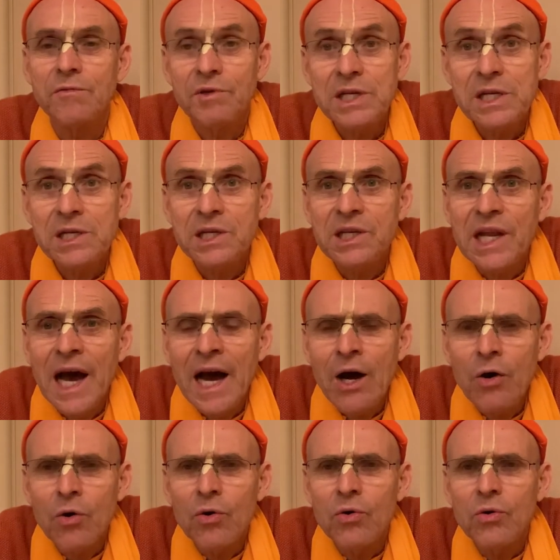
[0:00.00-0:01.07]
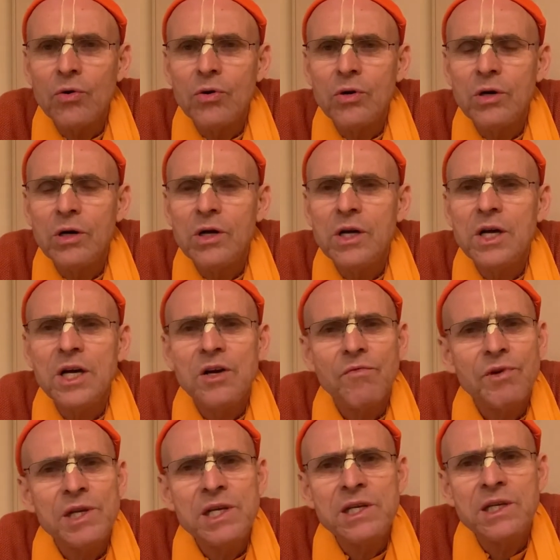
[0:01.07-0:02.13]
We need it now.
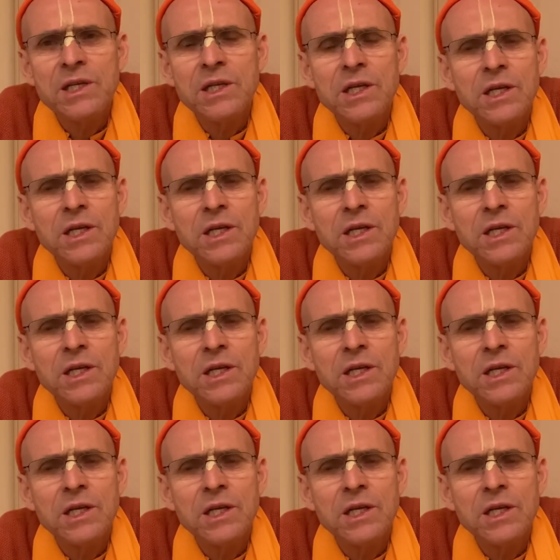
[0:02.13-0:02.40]
We need it.